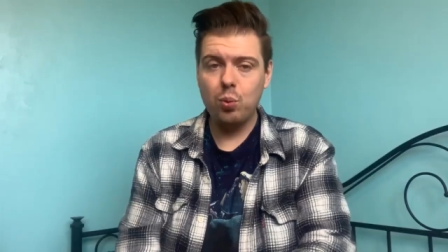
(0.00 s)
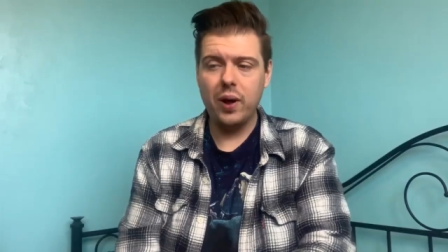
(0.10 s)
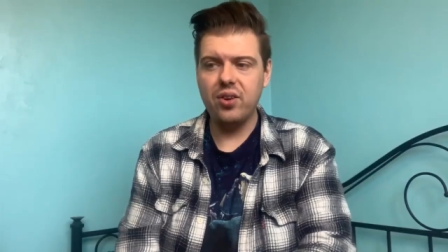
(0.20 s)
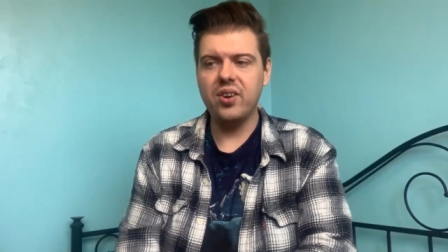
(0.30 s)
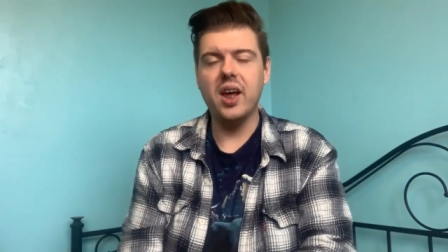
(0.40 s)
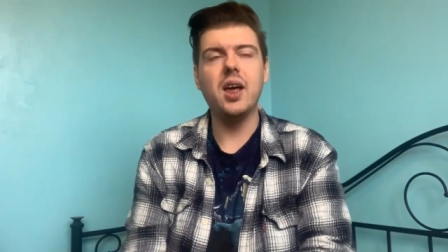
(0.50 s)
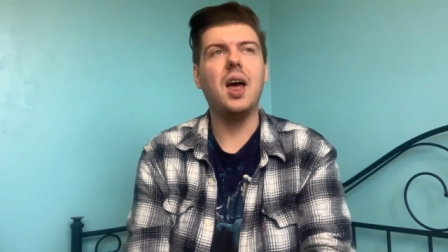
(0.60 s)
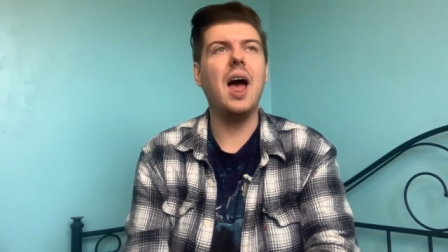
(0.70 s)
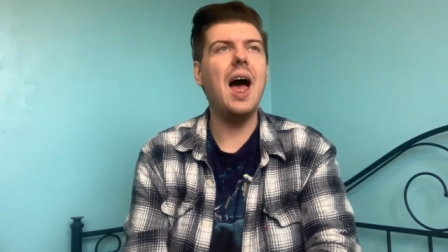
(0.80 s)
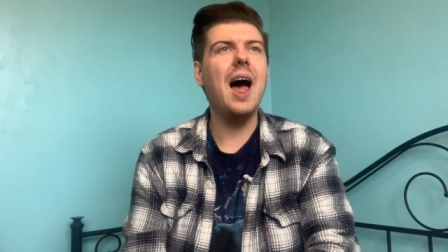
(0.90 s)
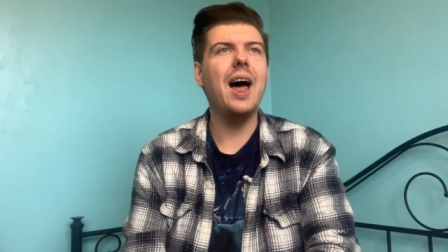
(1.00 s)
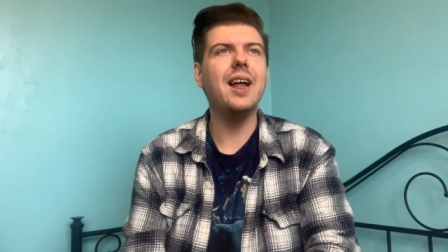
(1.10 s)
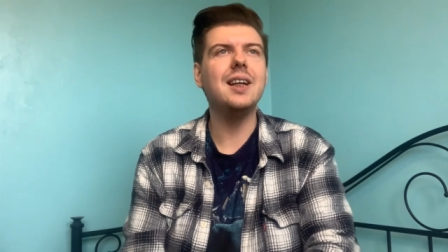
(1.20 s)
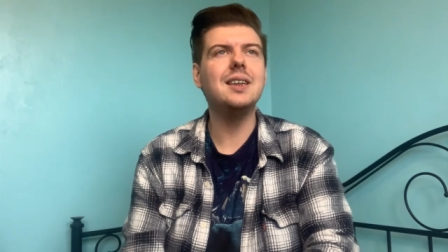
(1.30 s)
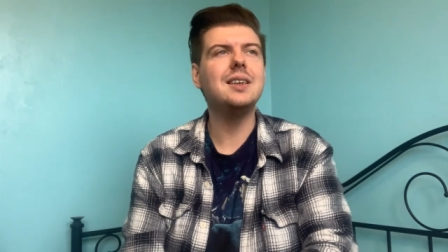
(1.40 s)
Wednesday,
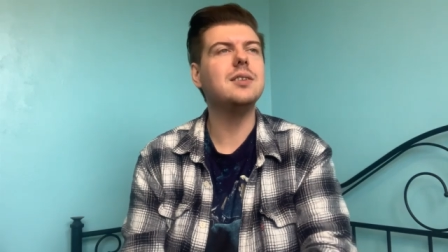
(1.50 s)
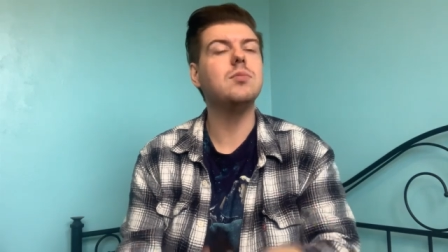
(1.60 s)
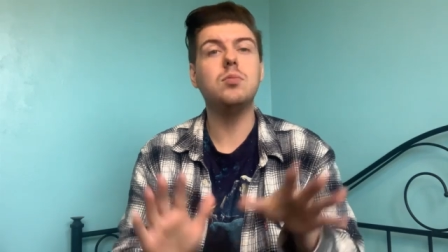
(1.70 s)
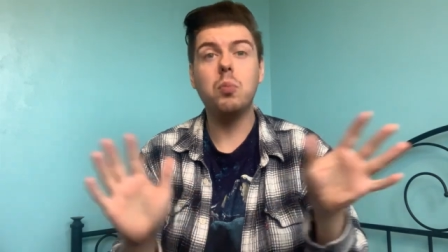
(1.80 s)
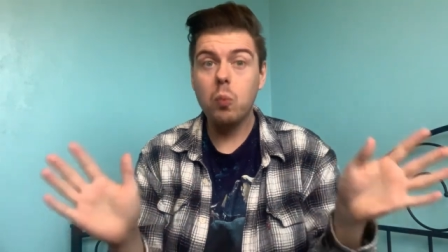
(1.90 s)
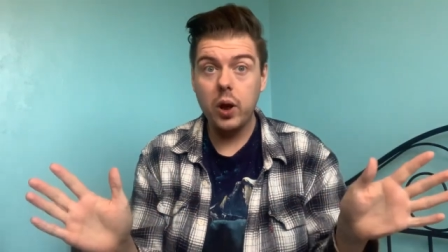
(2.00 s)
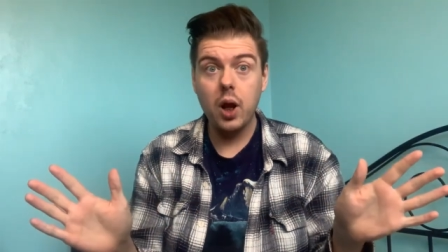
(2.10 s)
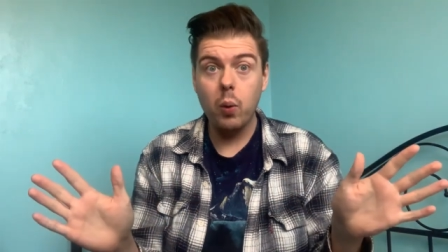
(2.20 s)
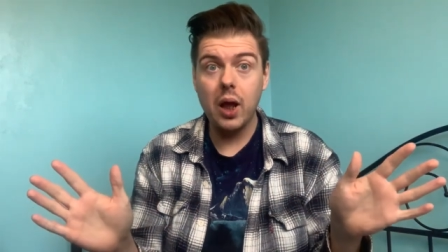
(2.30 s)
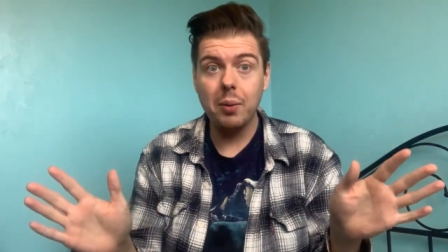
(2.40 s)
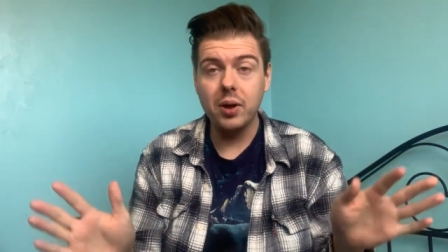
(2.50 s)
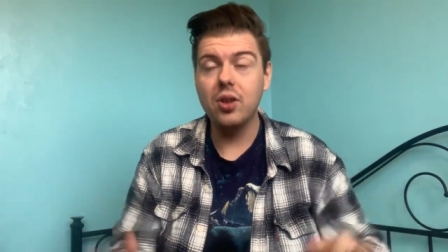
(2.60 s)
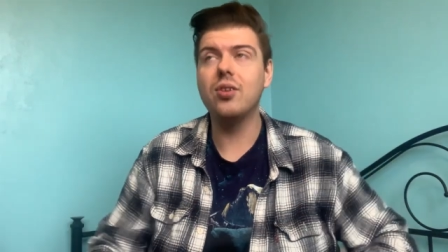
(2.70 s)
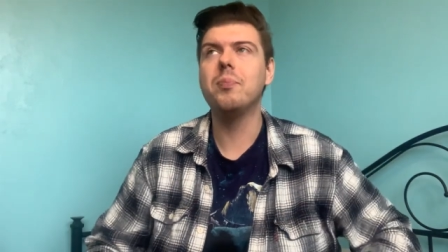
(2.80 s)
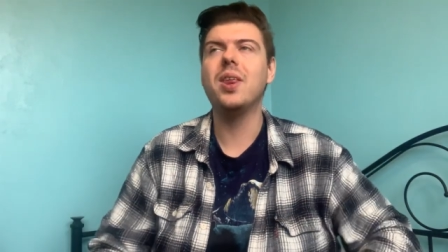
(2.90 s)
and we know what that means.